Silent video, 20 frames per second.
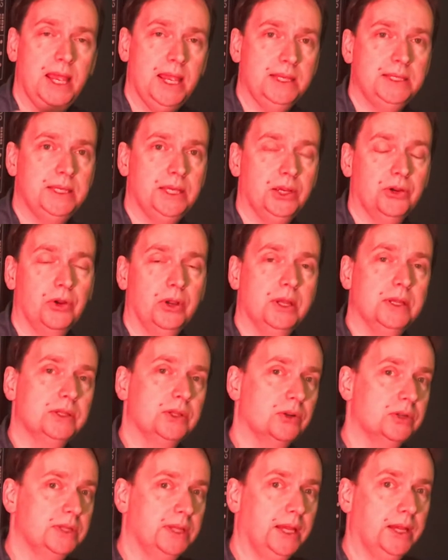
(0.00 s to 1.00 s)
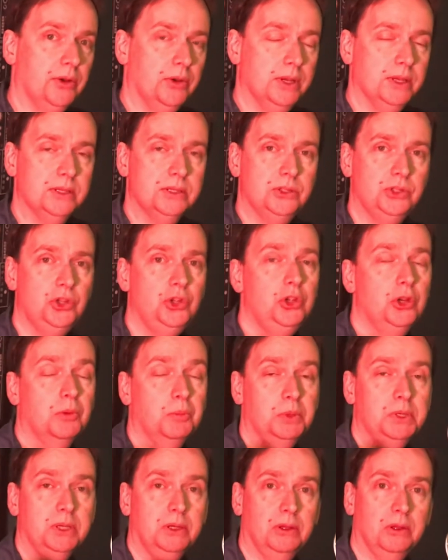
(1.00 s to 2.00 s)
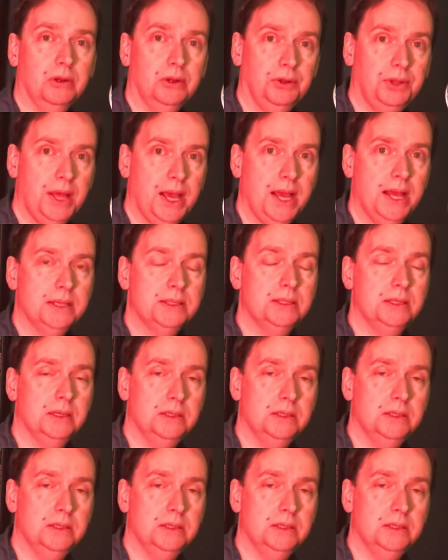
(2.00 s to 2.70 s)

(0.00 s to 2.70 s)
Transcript: asynchronous or synchronous, to your particular class,